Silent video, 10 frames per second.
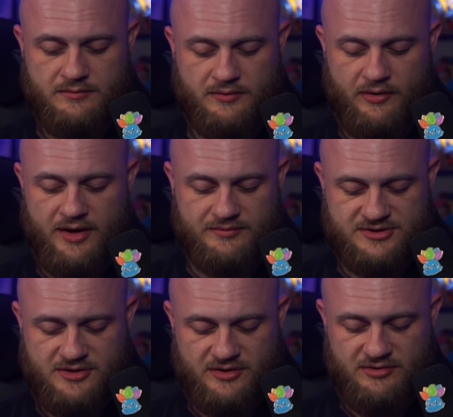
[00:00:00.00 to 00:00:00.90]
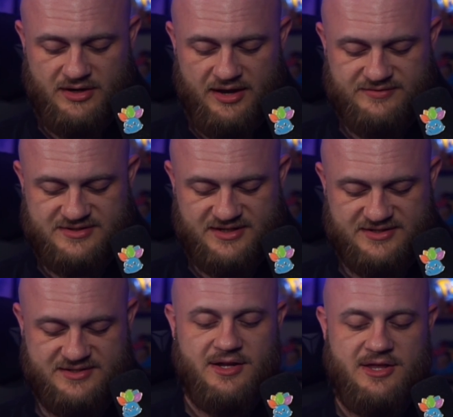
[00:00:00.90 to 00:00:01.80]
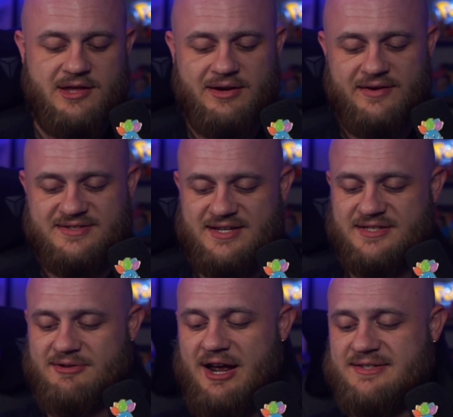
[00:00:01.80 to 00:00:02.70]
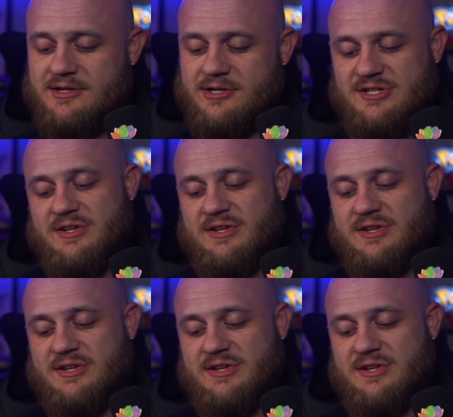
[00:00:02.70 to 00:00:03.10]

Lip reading: Go ahead. Sure, you can have 6. You can have 6 grass energies.